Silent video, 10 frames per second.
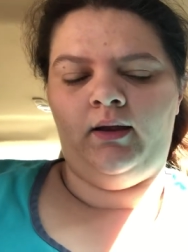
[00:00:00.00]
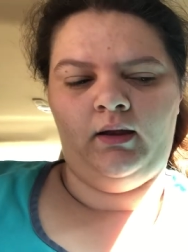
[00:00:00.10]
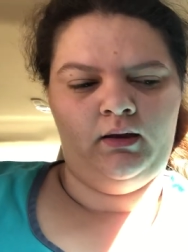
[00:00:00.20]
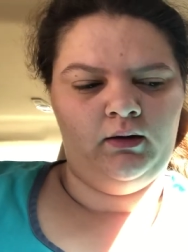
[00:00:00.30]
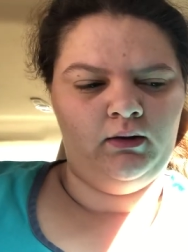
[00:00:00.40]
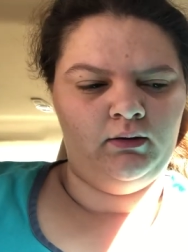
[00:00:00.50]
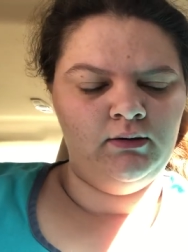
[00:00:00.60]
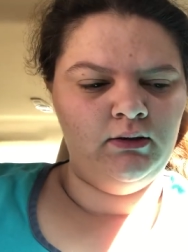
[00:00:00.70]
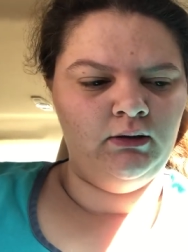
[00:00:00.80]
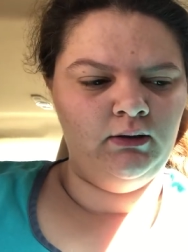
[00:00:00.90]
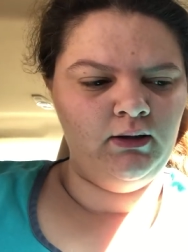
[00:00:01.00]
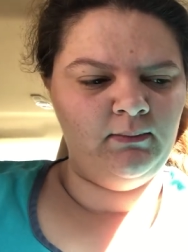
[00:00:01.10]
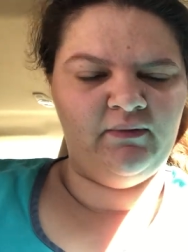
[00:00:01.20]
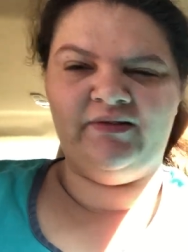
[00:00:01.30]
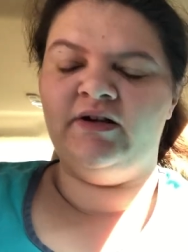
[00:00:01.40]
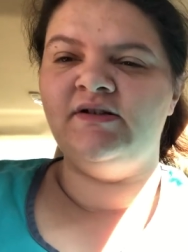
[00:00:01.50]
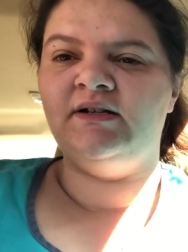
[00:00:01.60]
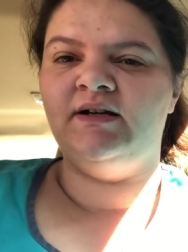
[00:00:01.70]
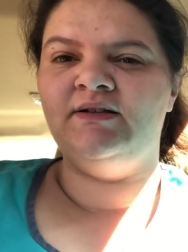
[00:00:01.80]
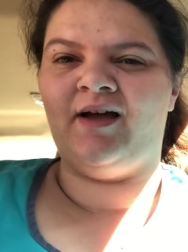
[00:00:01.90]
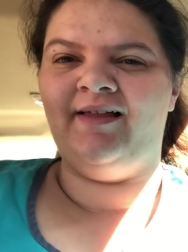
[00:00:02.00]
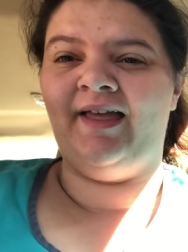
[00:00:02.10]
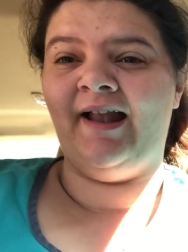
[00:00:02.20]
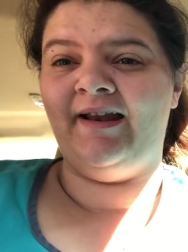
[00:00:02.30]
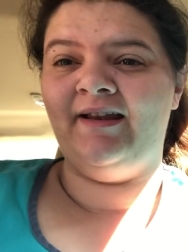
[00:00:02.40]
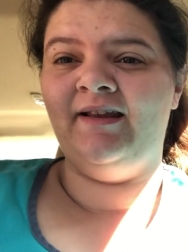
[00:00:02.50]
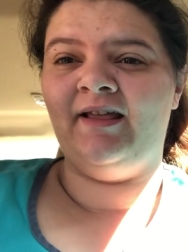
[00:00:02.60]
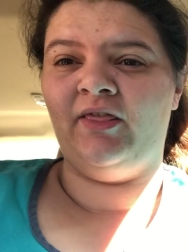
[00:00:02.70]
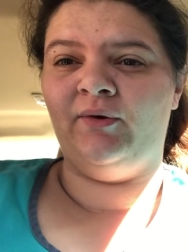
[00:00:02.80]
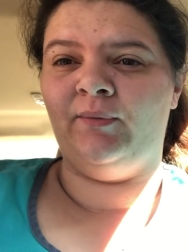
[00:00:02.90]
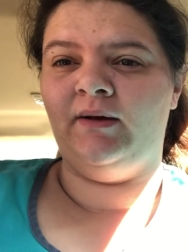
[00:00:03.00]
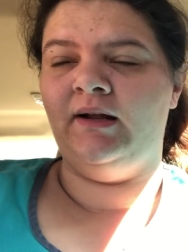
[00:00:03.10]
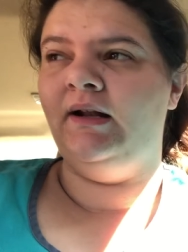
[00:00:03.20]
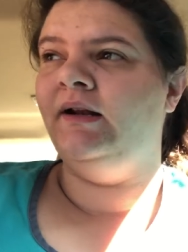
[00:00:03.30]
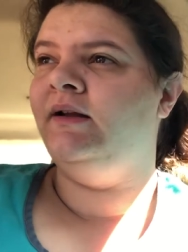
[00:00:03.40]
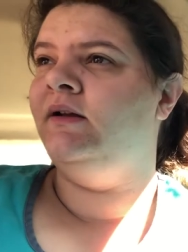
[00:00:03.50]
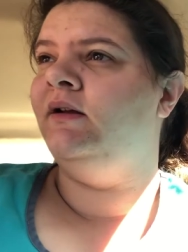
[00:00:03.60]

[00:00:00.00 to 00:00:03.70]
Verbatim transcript: And yeah, my video's done, so I'll edit another one.